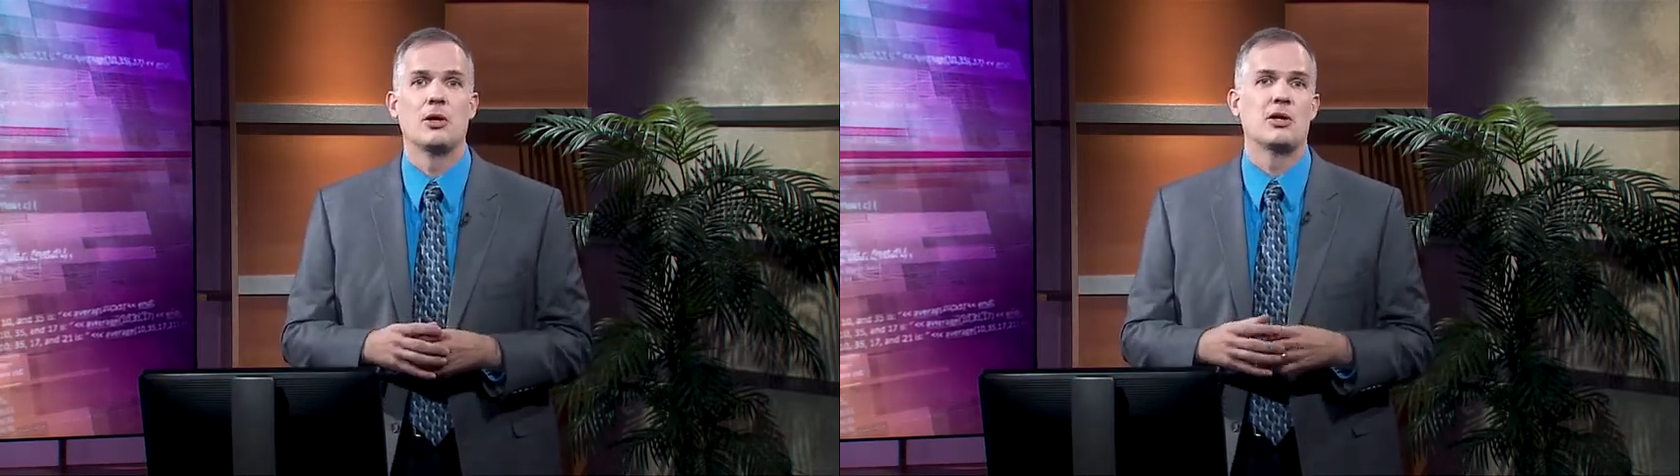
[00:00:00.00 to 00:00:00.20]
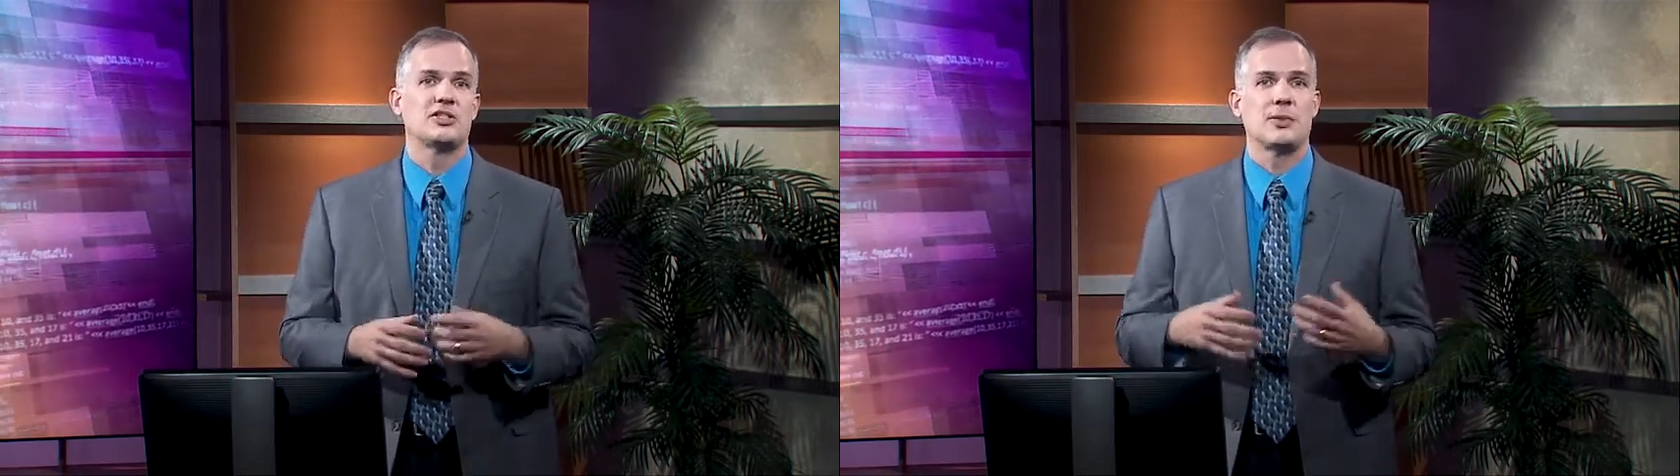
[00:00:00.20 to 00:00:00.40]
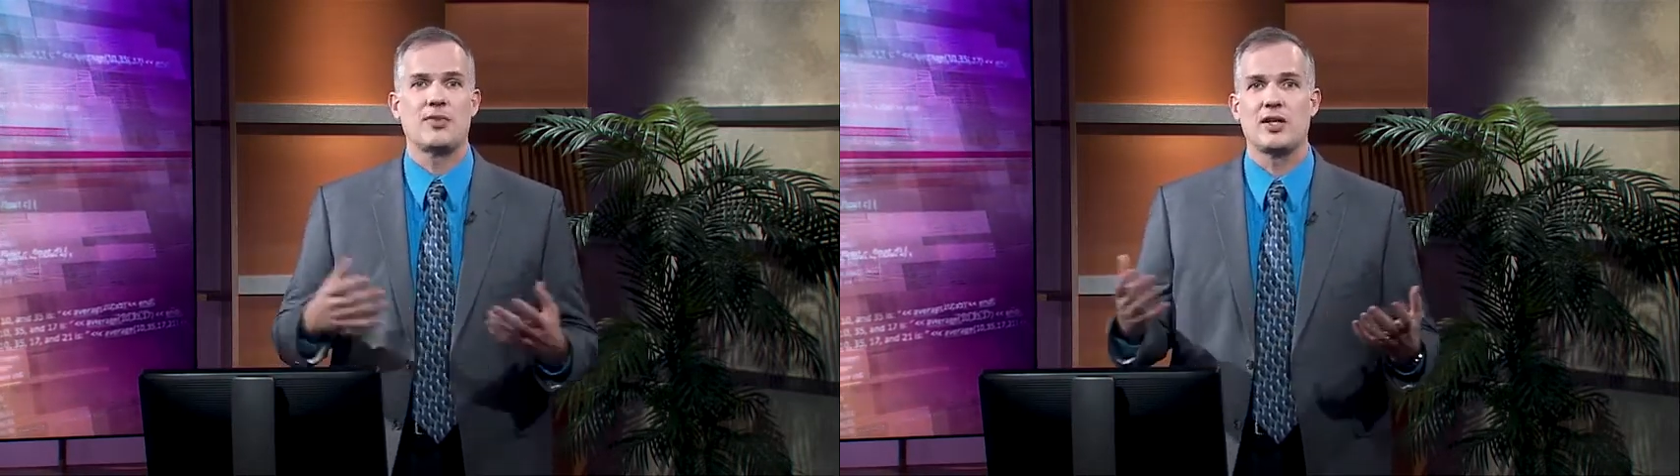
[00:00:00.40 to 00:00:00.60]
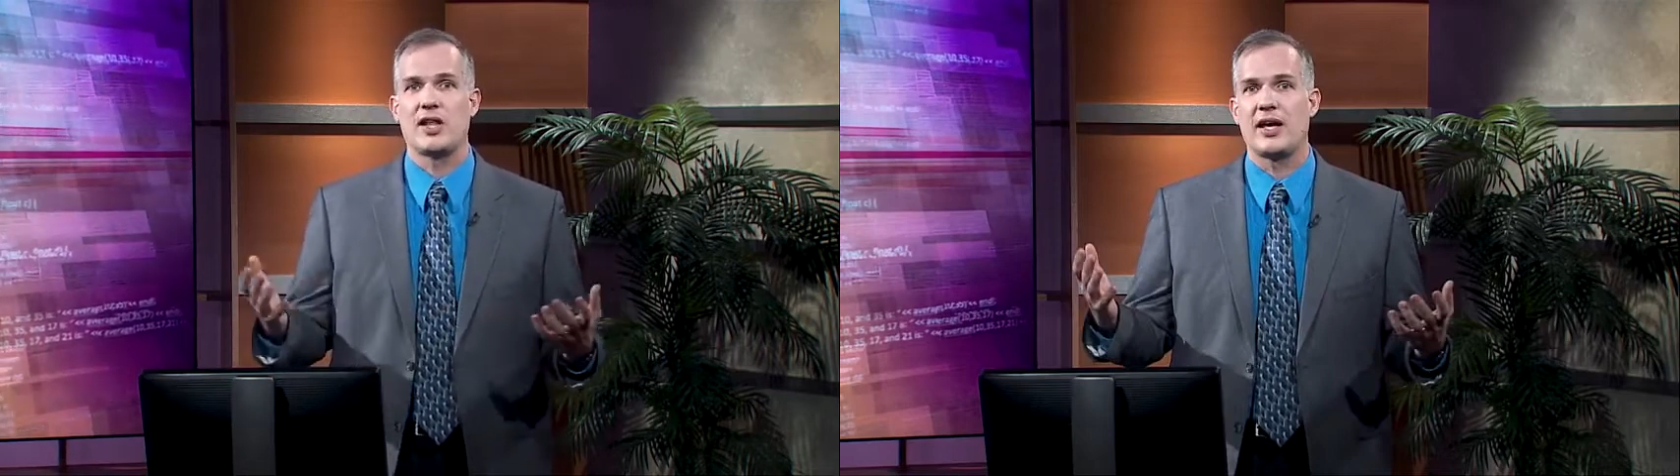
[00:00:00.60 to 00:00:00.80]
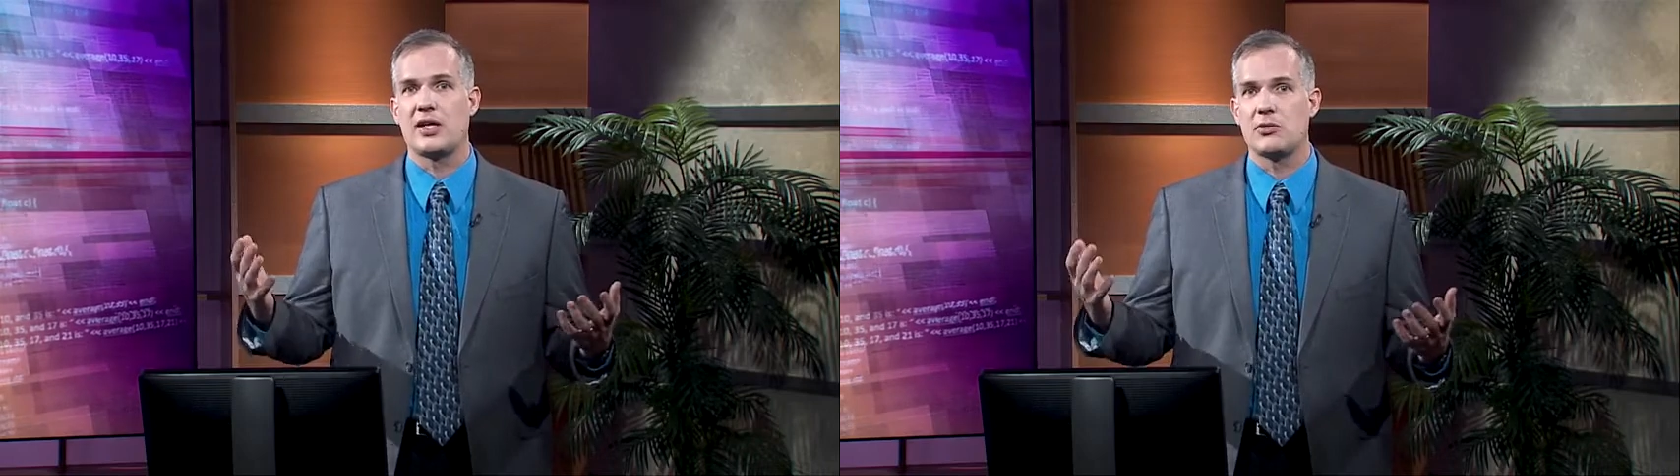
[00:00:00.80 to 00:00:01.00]
something
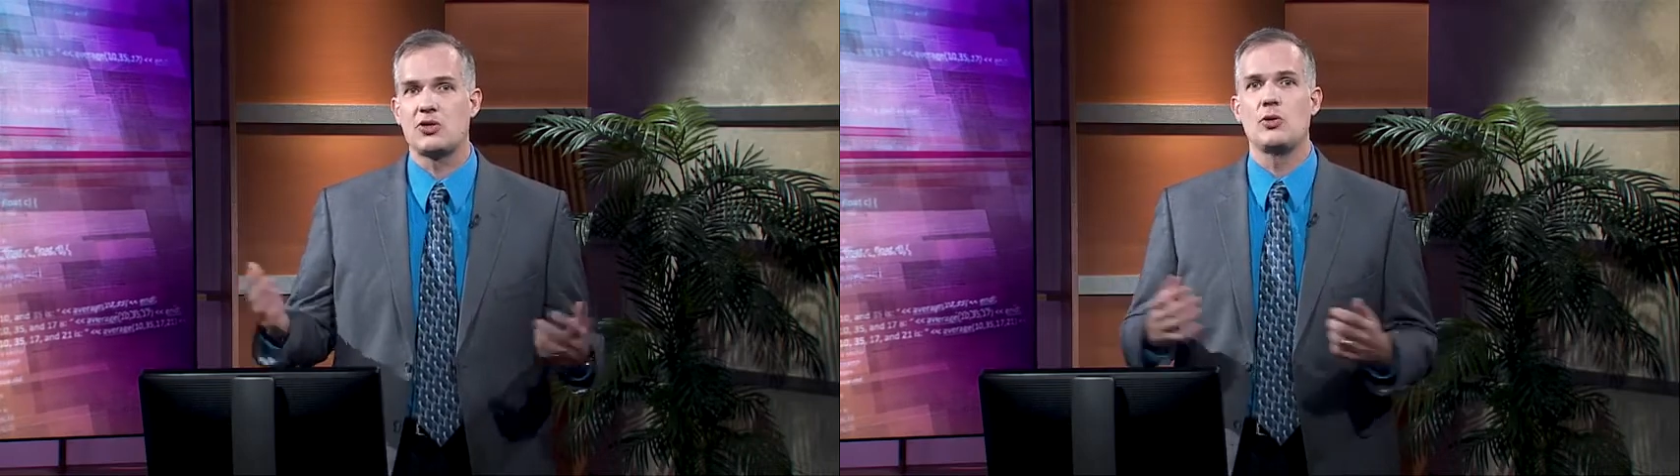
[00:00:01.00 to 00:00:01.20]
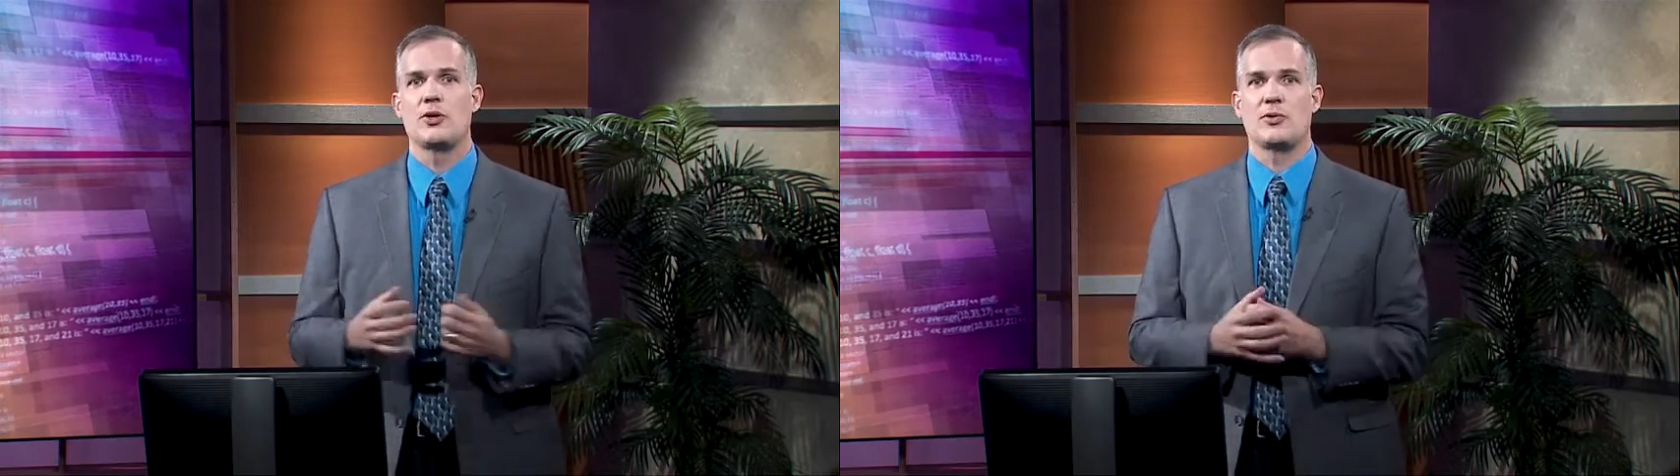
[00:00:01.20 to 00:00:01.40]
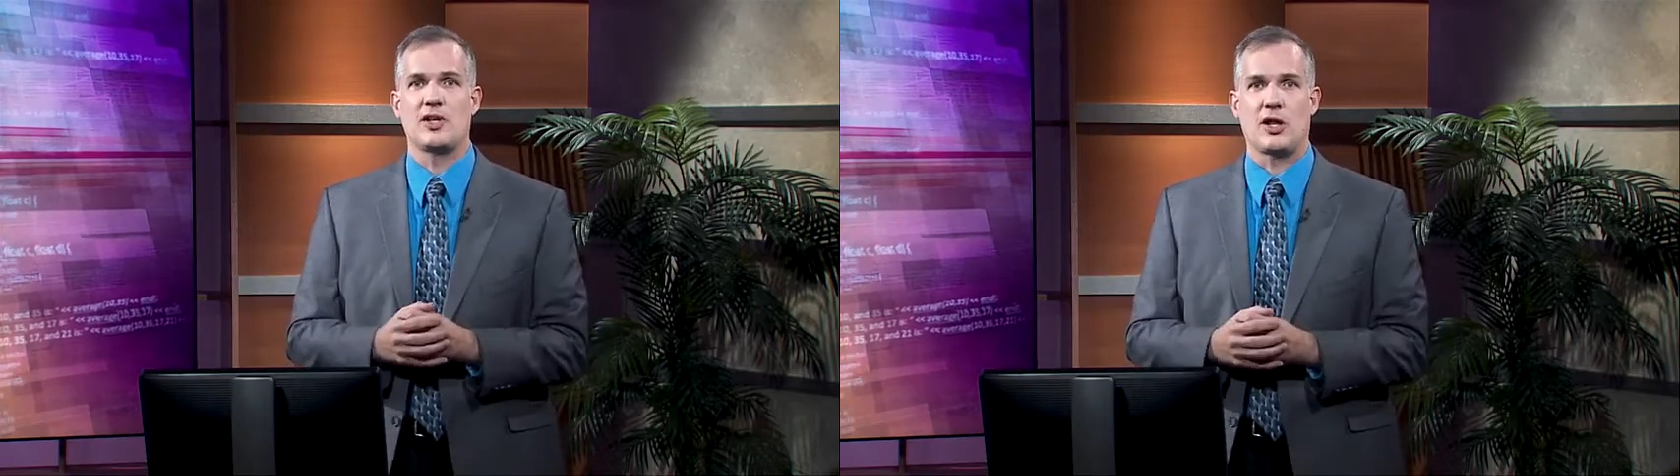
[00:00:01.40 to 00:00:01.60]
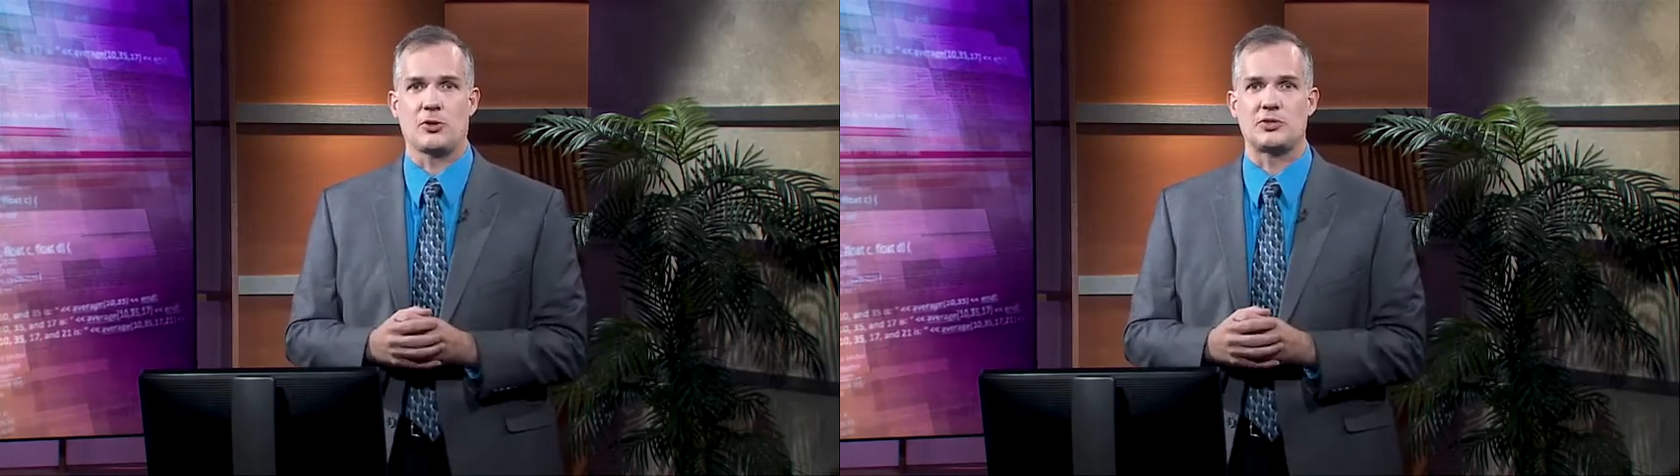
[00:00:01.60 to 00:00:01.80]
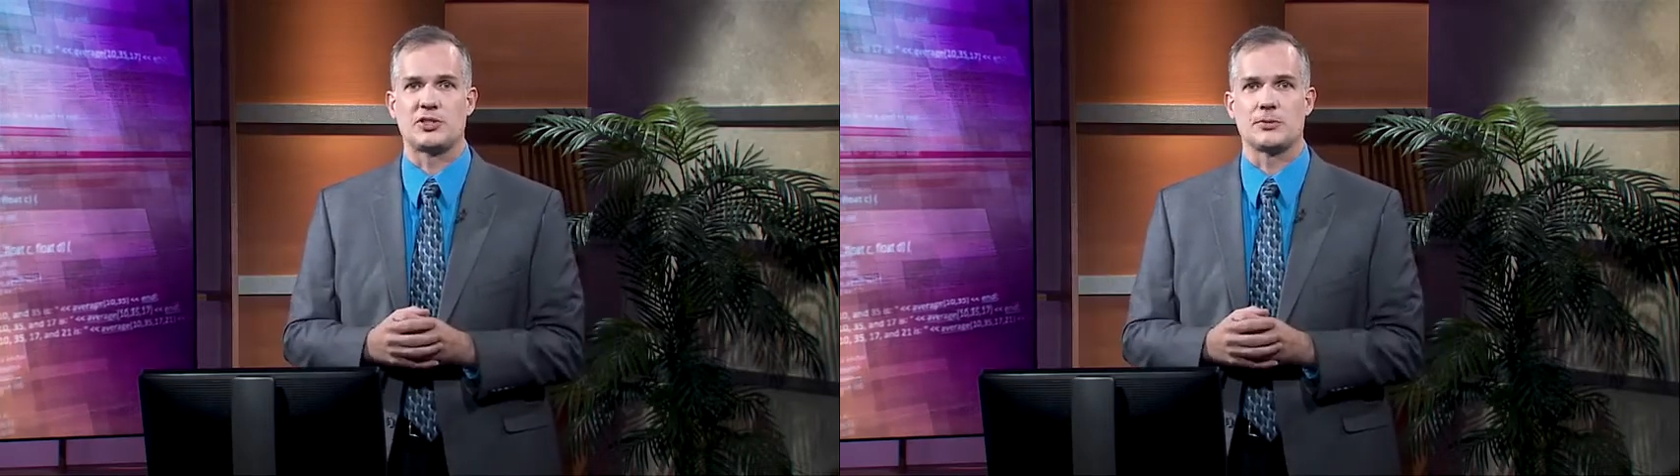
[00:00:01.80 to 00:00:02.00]
like
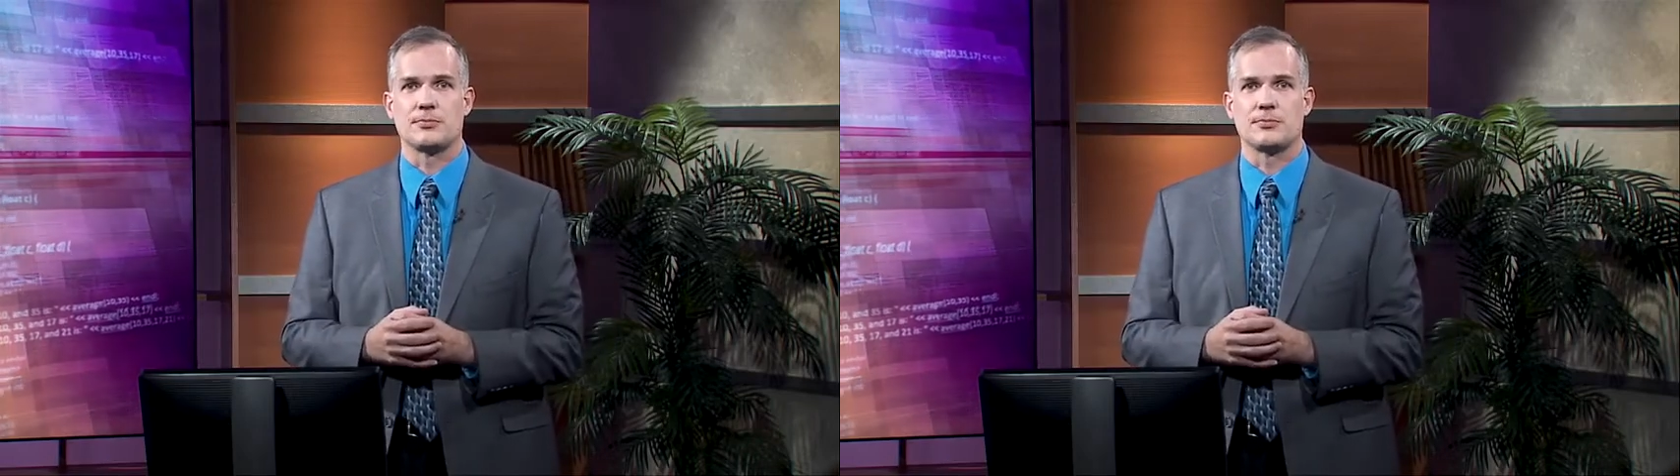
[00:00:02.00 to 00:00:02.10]
$200.